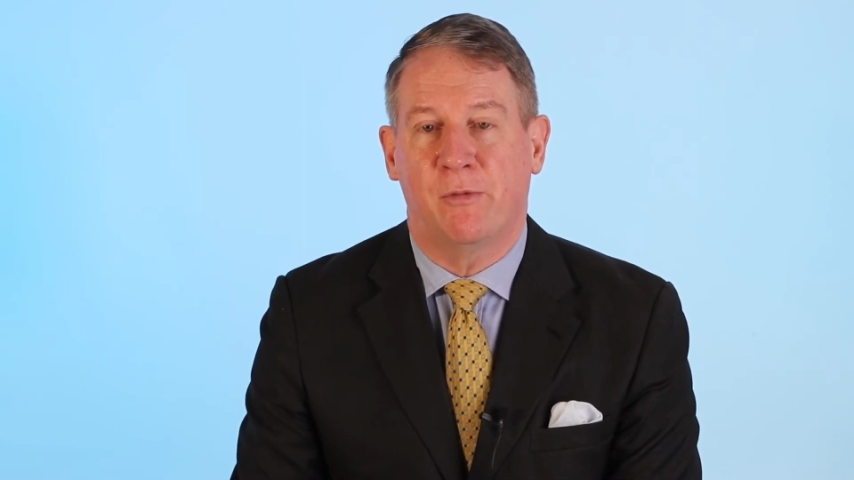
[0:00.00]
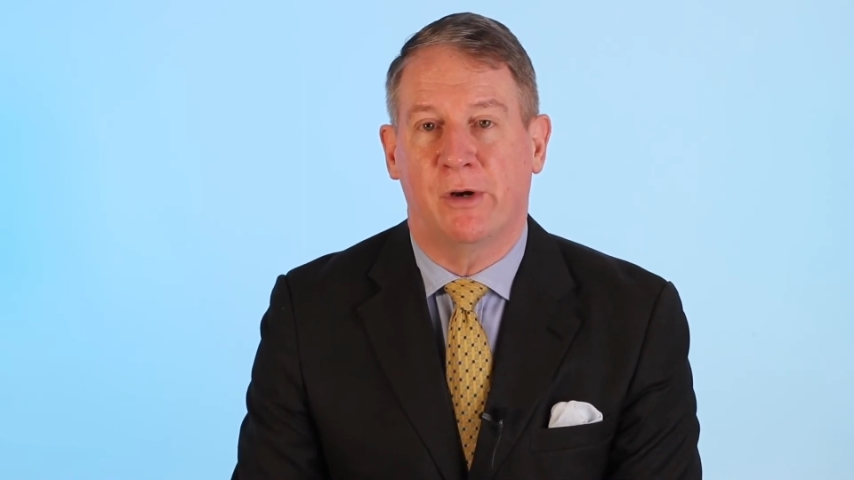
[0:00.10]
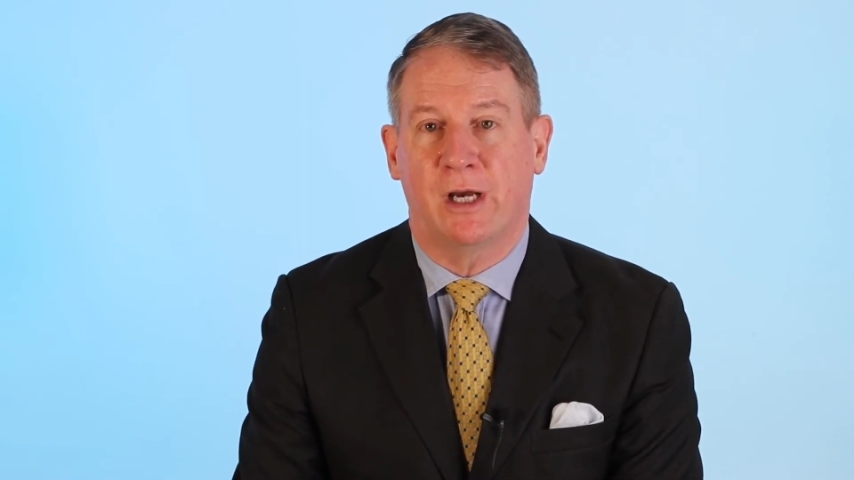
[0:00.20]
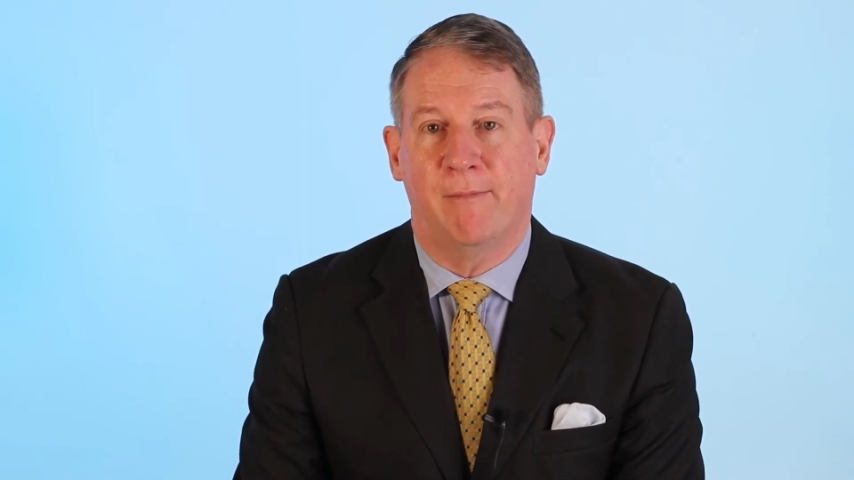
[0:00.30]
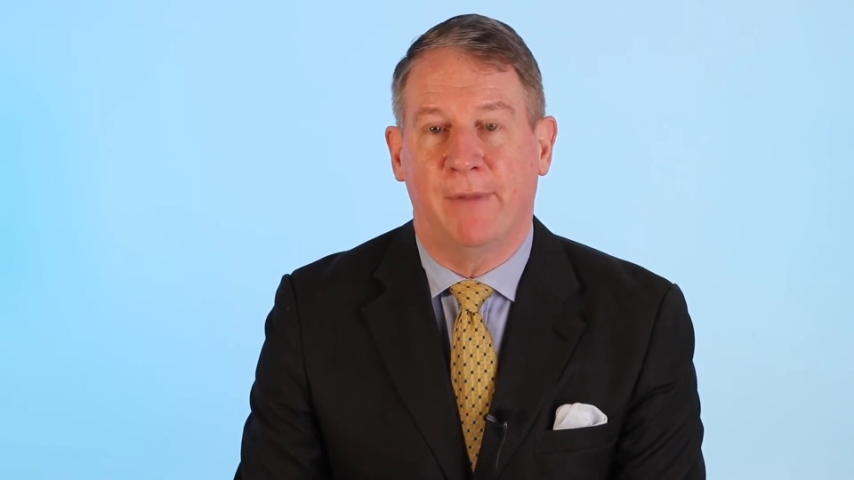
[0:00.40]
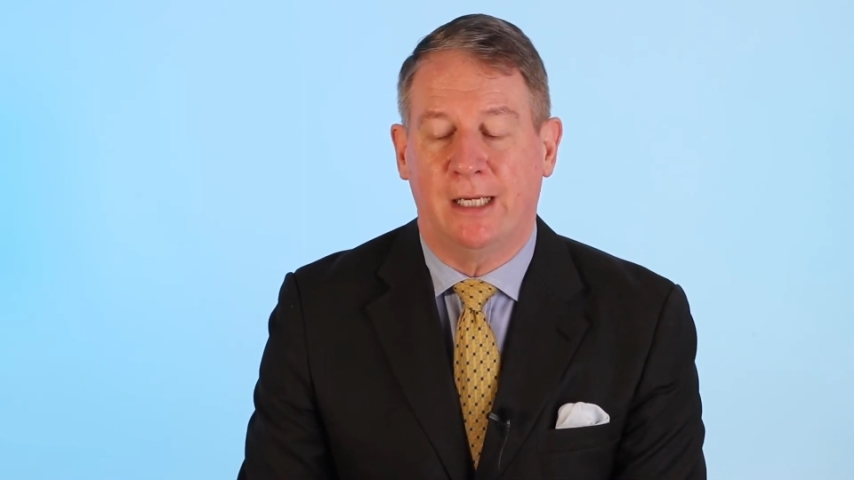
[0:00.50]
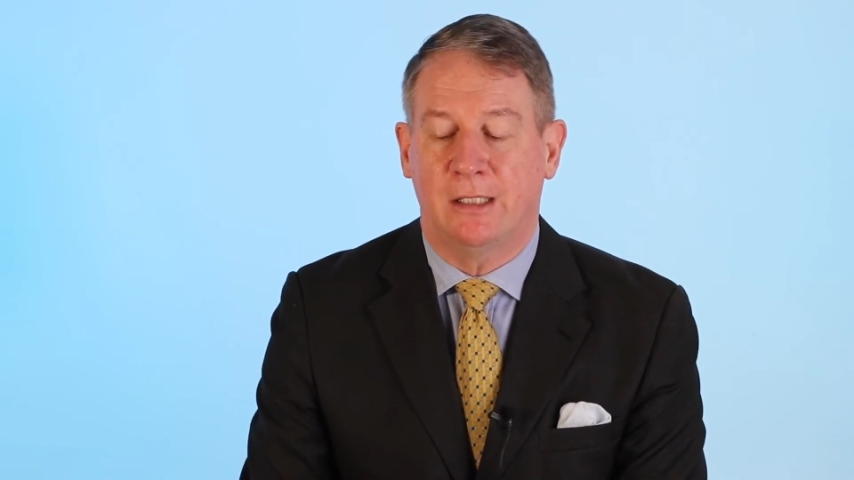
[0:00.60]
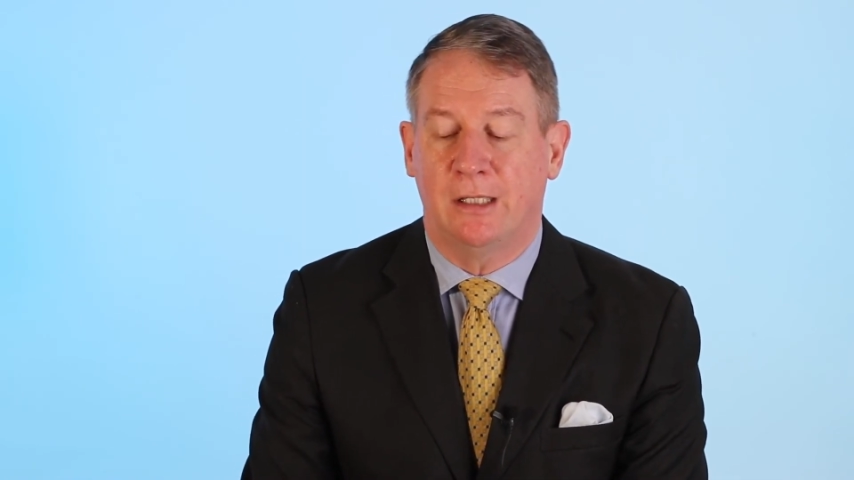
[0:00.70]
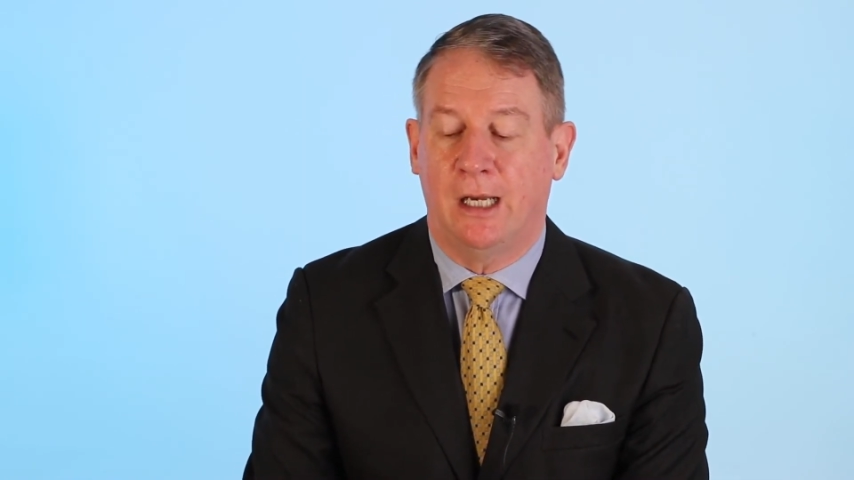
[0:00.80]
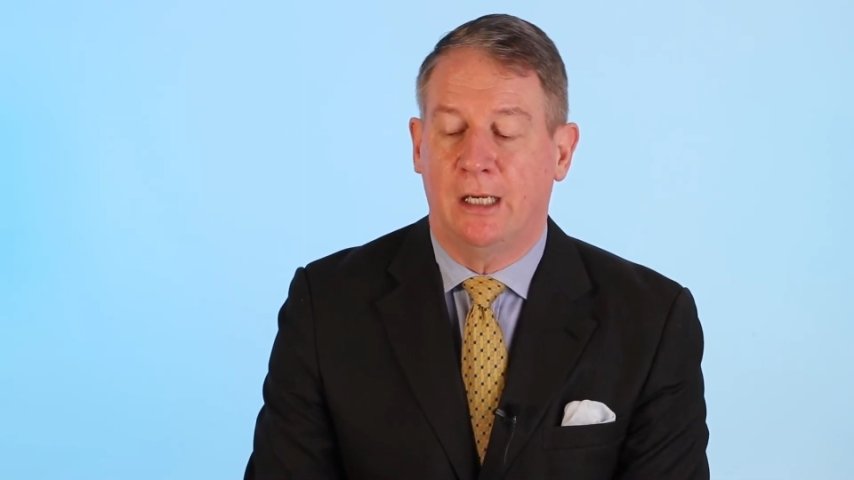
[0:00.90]
I want to come back
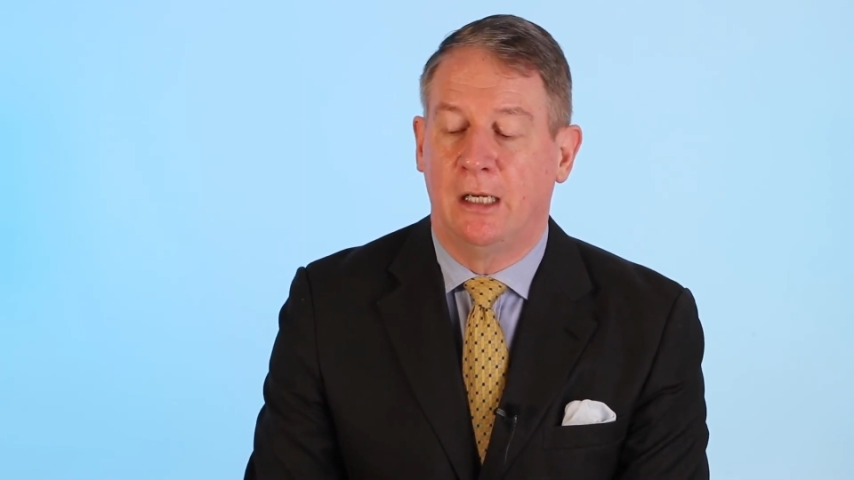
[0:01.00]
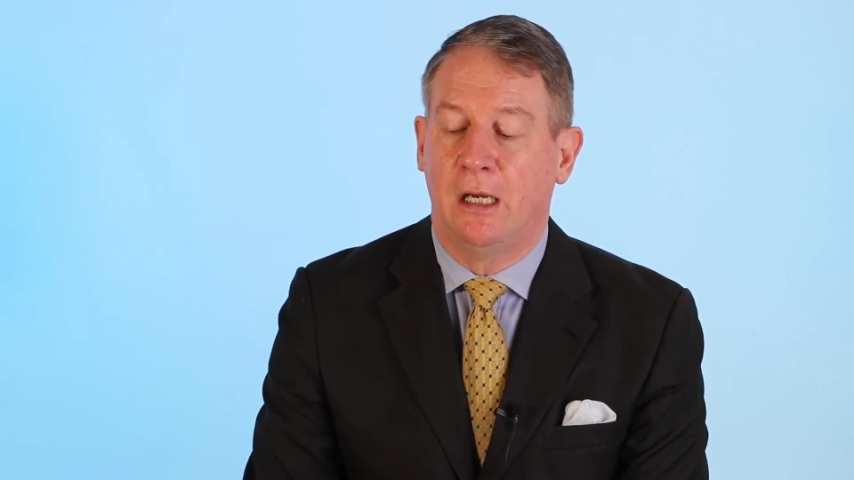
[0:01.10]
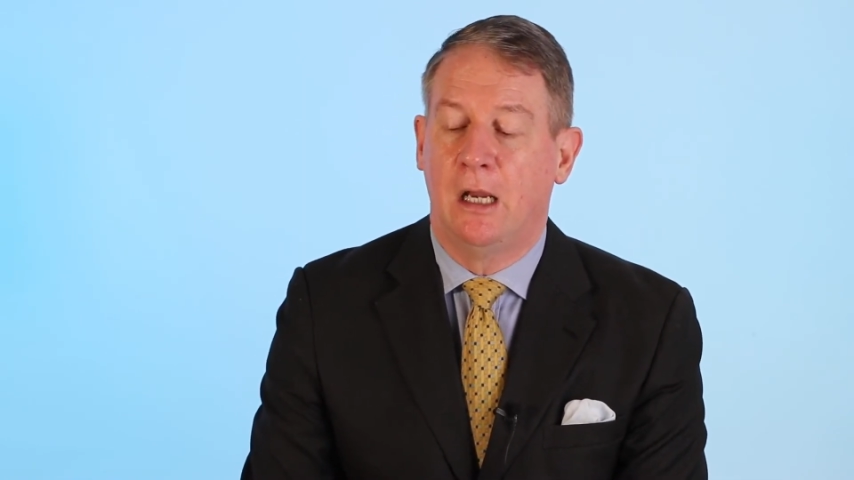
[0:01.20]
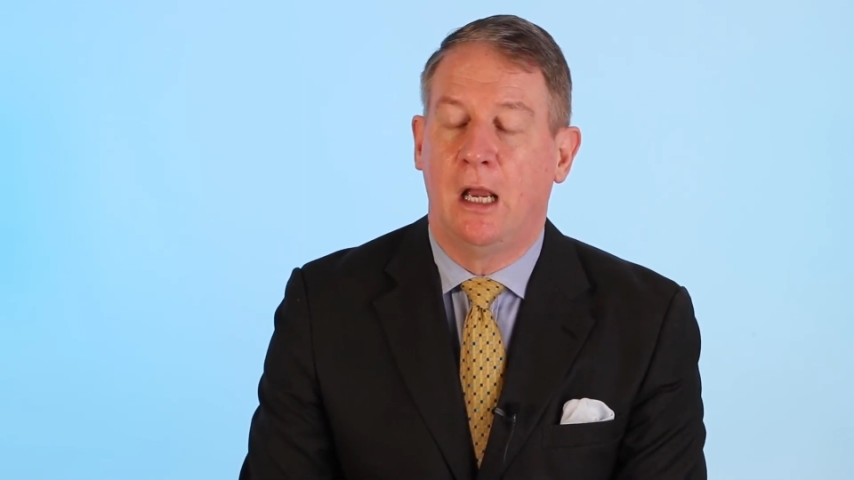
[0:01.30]
to that,